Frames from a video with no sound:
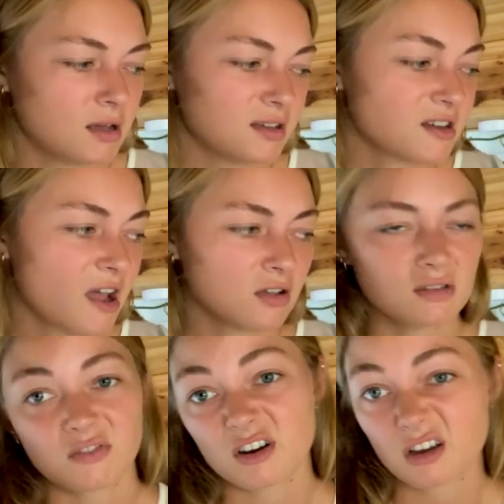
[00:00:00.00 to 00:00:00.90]

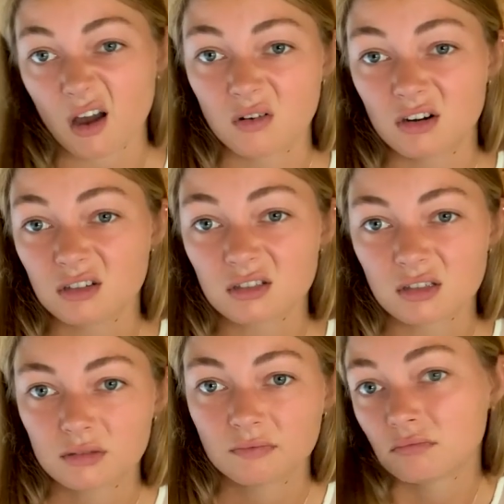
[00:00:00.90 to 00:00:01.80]
tiles for your
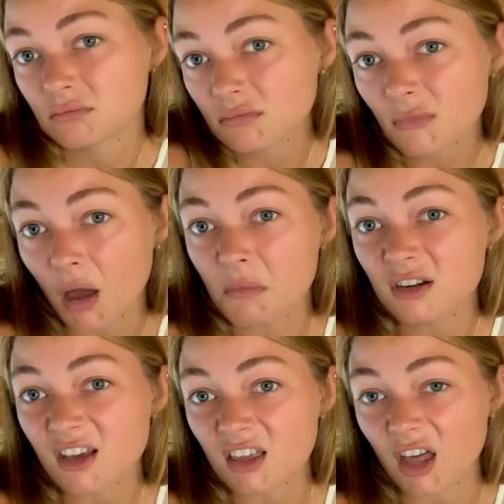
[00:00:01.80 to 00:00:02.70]
counters. I'm going
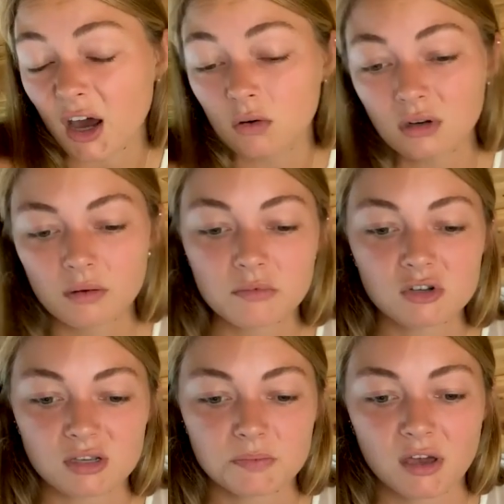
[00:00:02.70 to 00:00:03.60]
to take that out
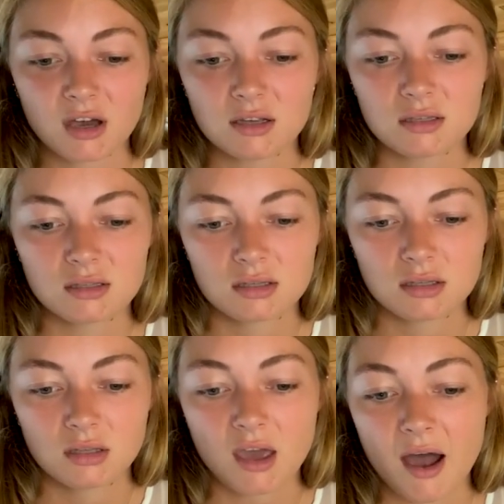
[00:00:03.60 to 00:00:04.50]
just because,
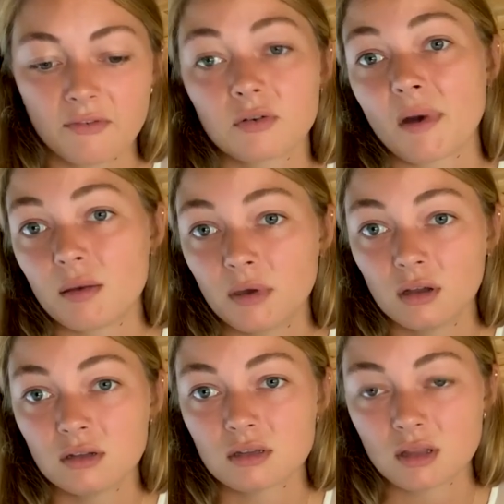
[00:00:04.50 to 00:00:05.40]
yeah, for my
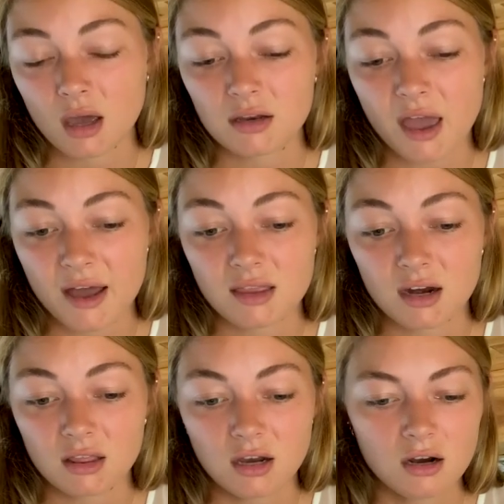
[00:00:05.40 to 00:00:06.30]
build, I had that
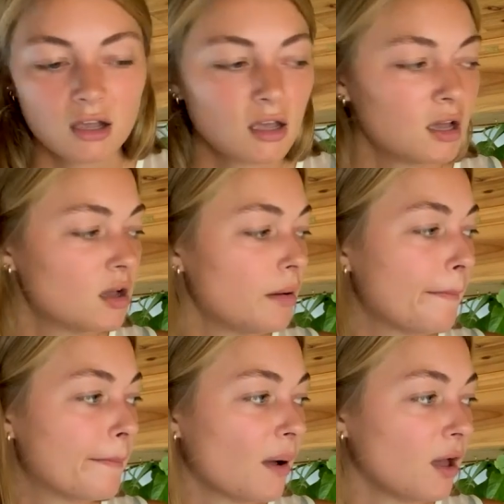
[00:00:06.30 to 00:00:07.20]
in there.
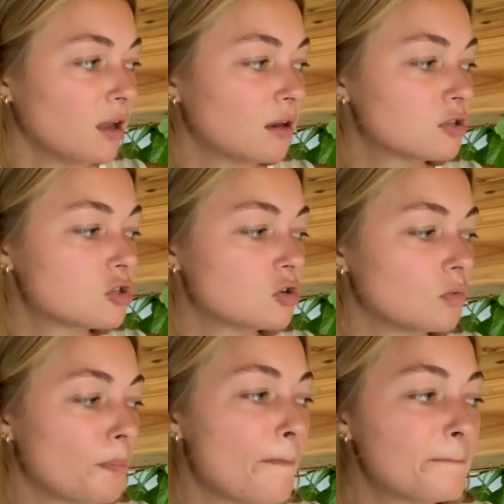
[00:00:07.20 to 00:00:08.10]
But
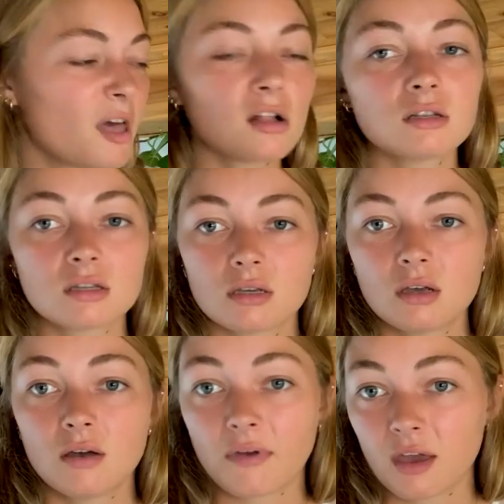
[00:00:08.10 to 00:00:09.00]
to build
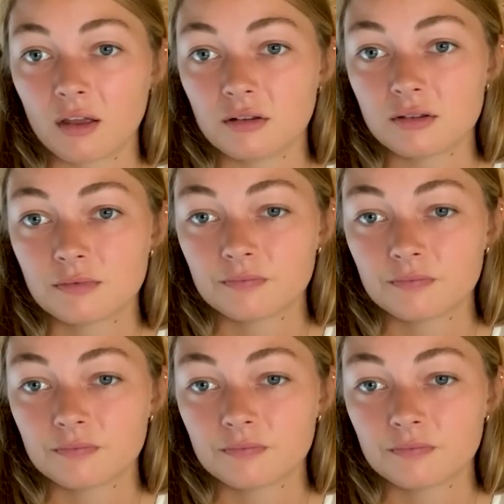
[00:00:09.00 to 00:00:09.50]
a van,